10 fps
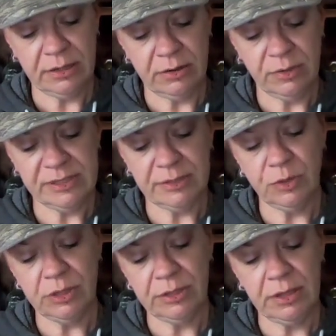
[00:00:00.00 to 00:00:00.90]
or was it
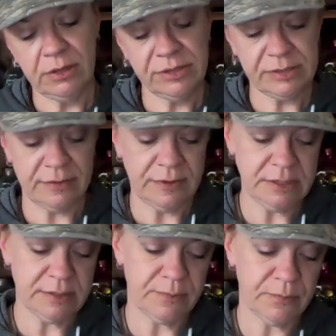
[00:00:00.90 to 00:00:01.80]
one of the other stuffies?